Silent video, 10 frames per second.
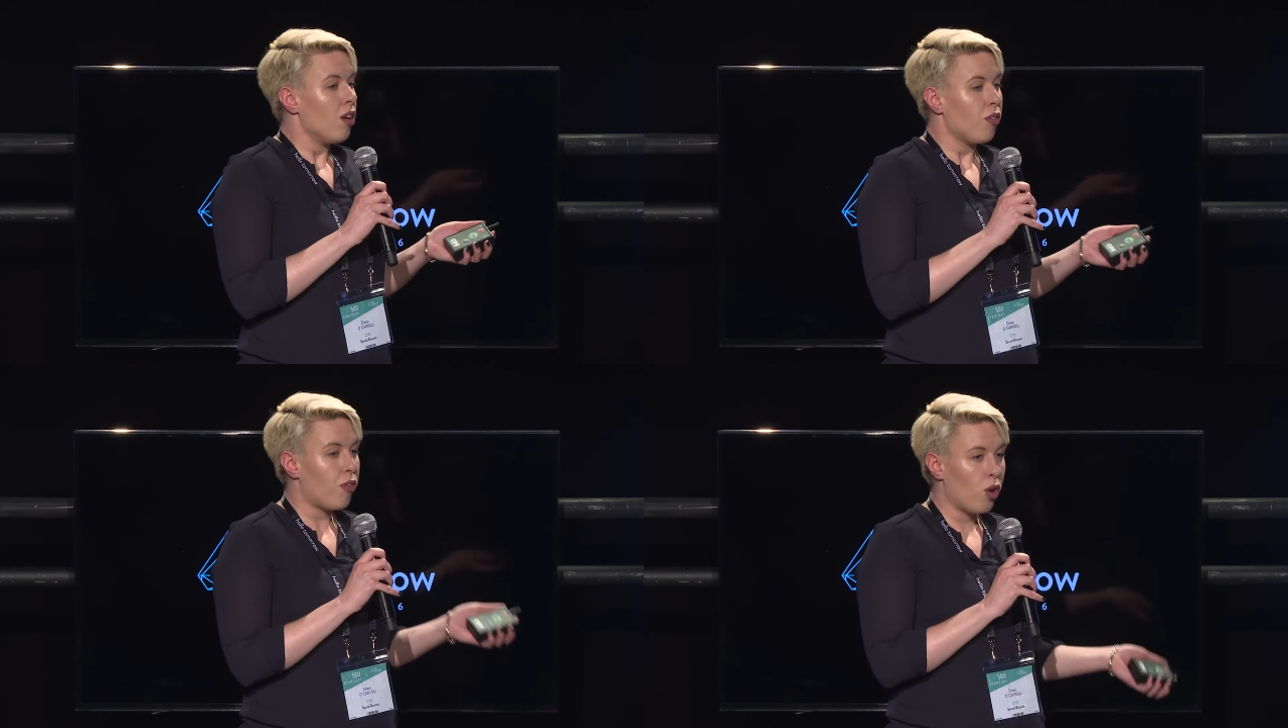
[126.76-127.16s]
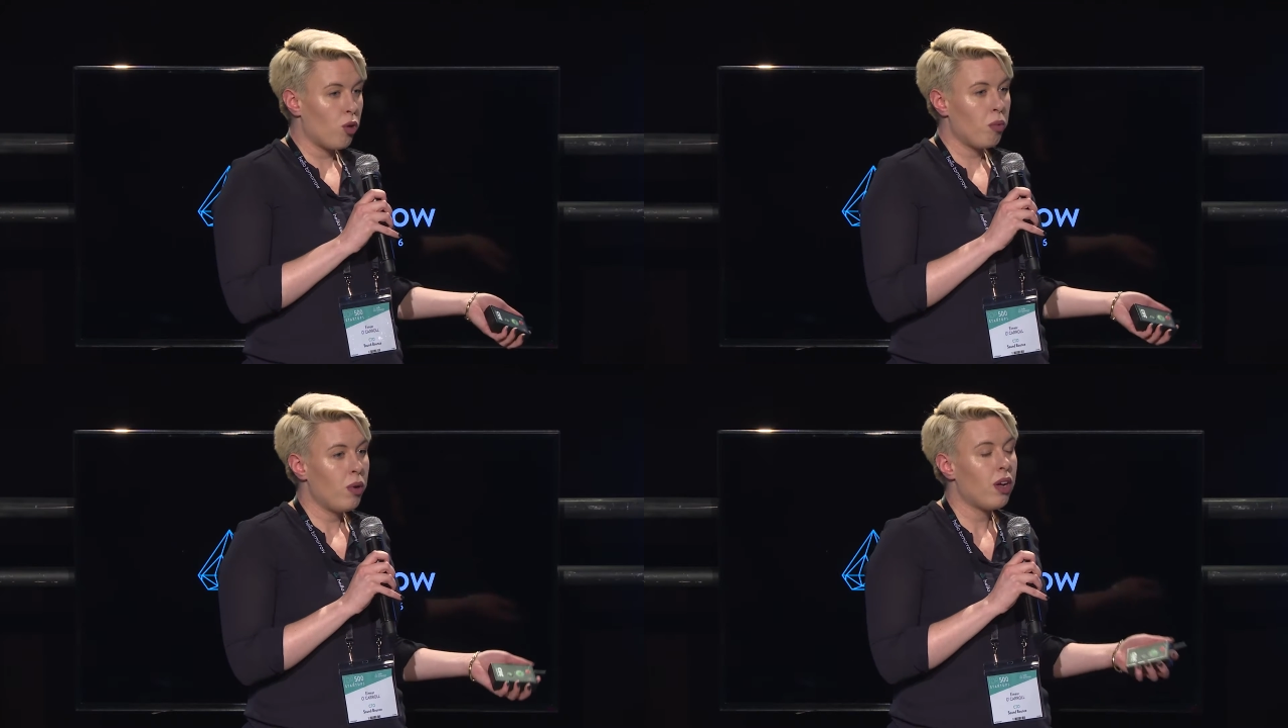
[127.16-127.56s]

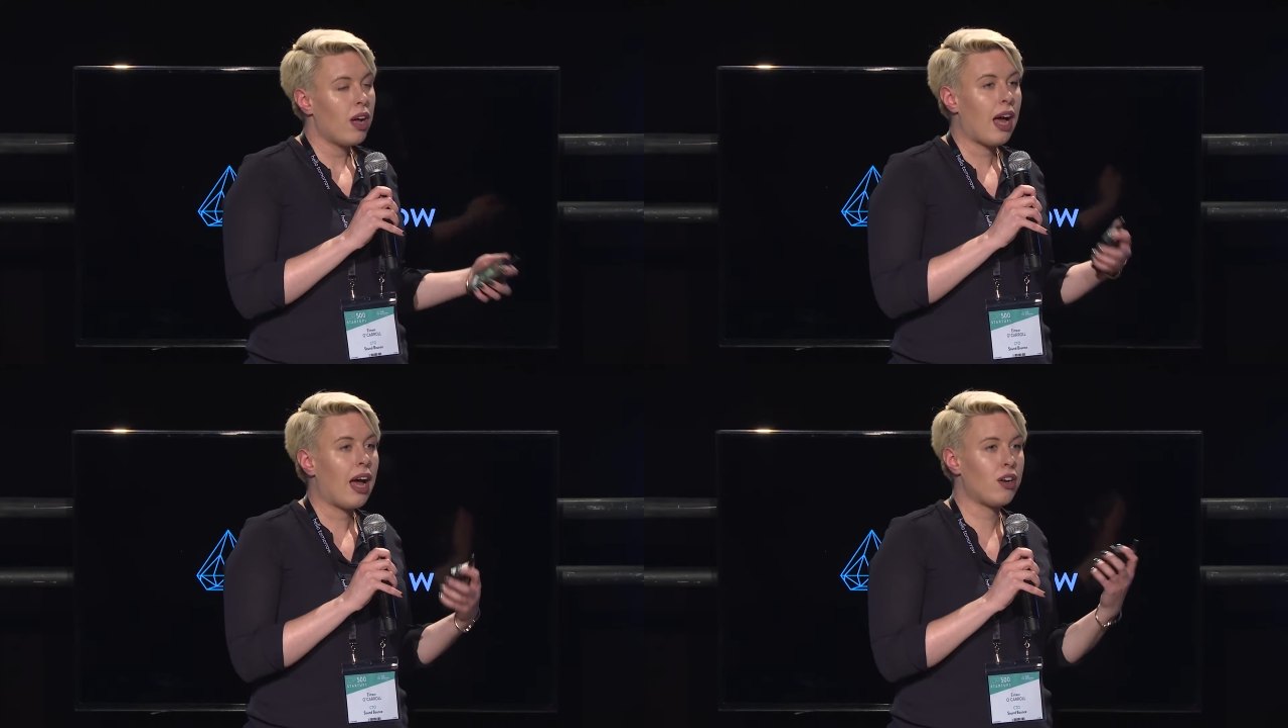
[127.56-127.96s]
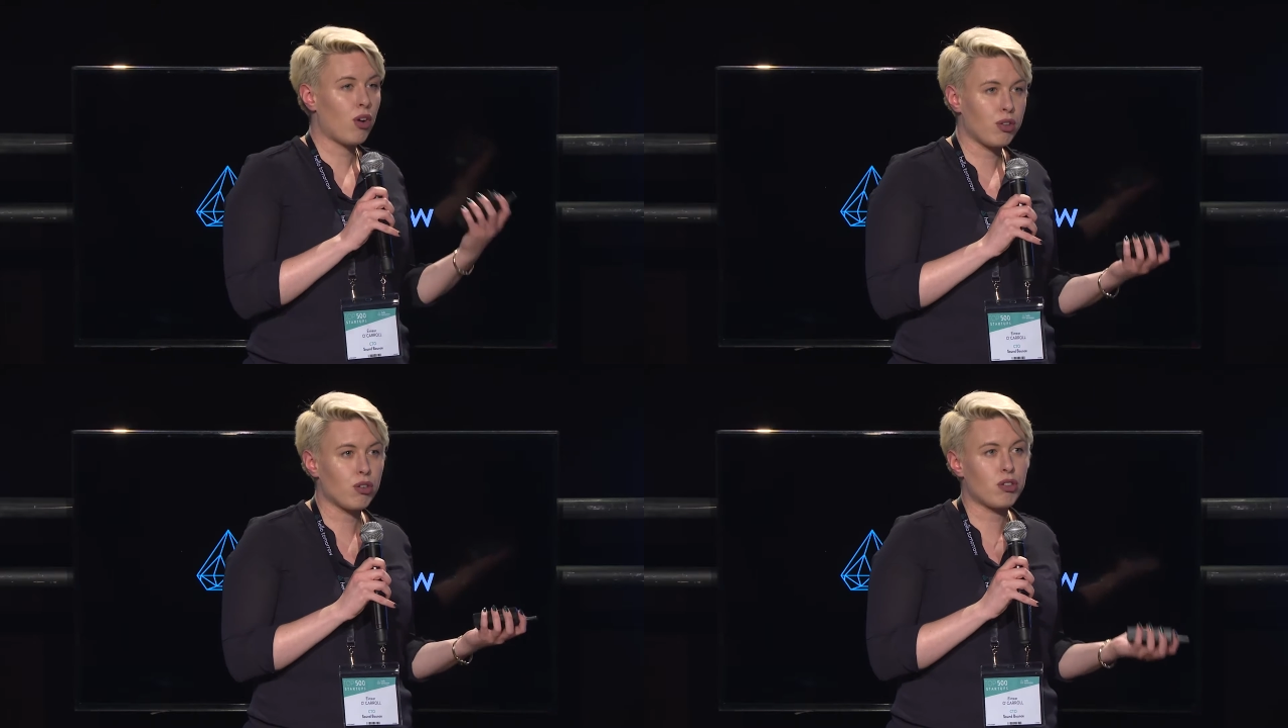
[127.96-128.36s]
Foam and
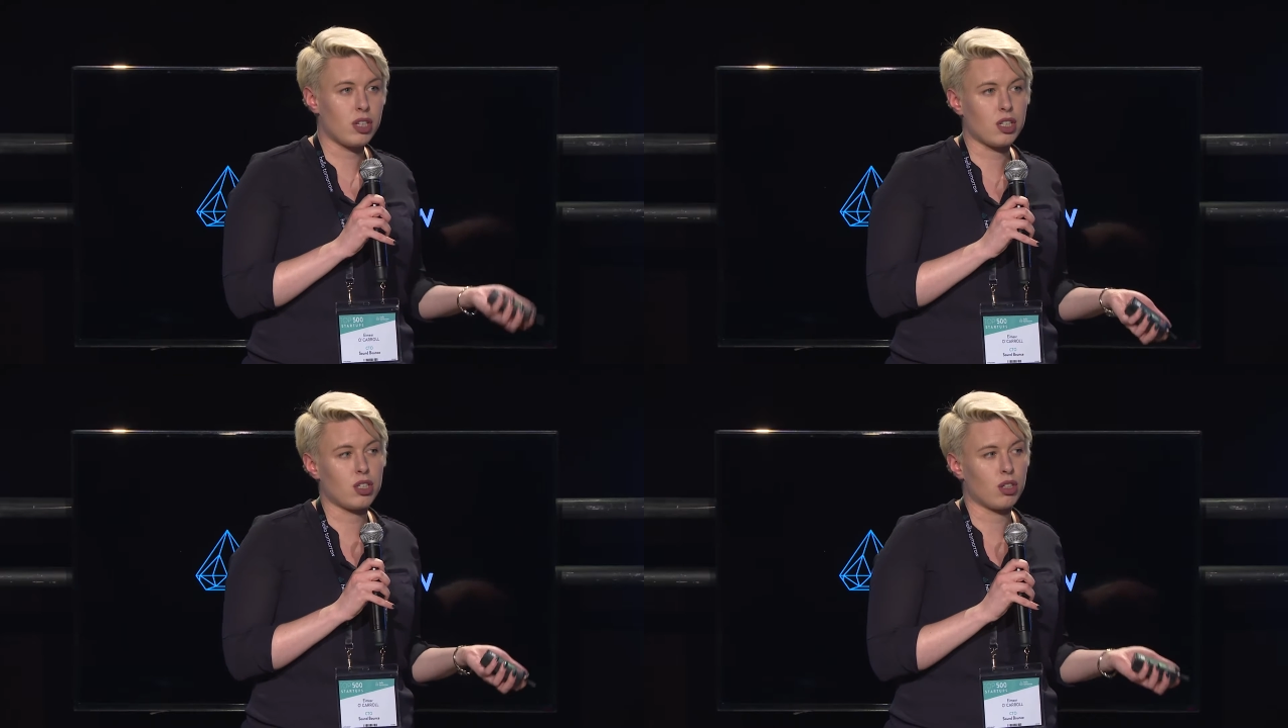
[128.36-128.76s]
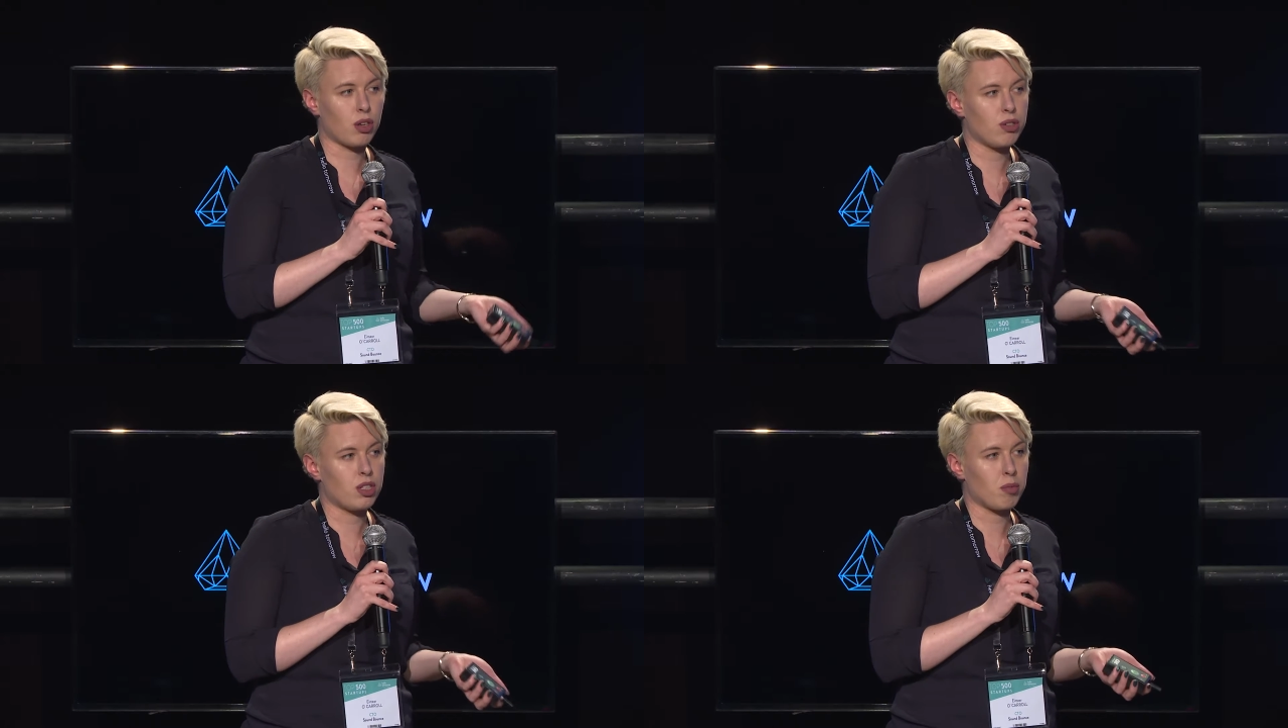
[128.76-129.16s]
other traditional
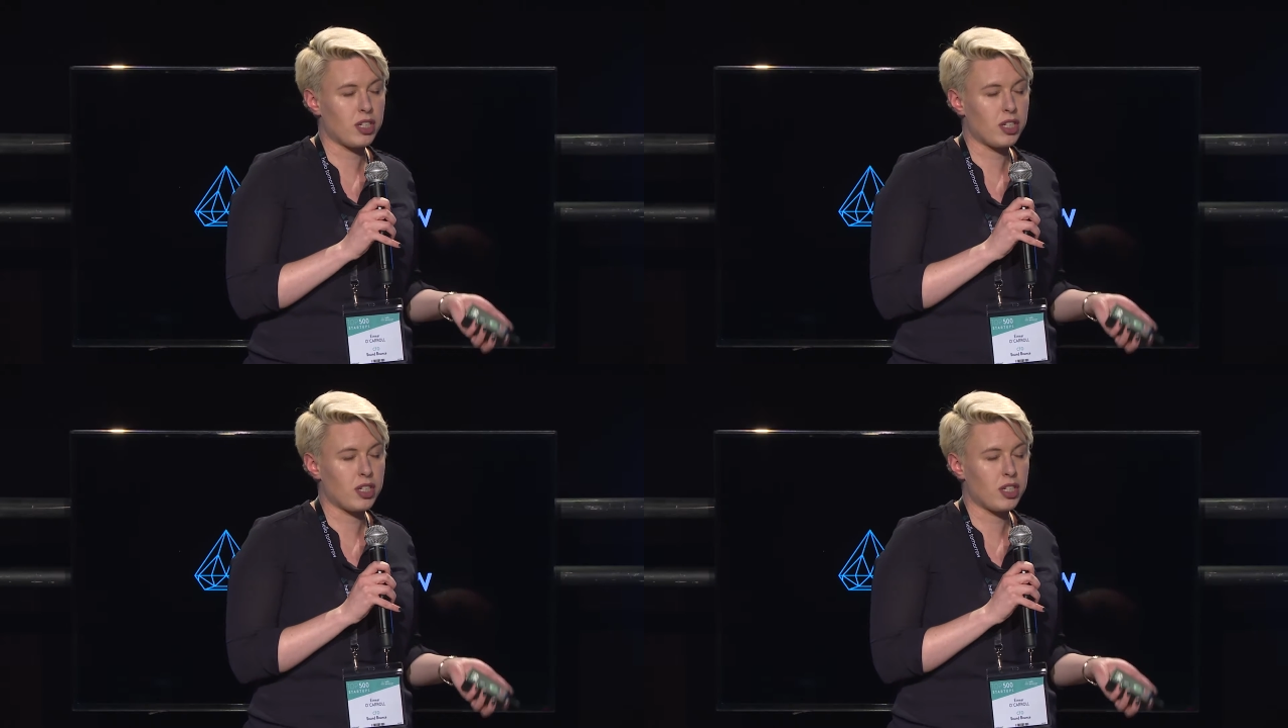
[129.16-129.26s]
acoustic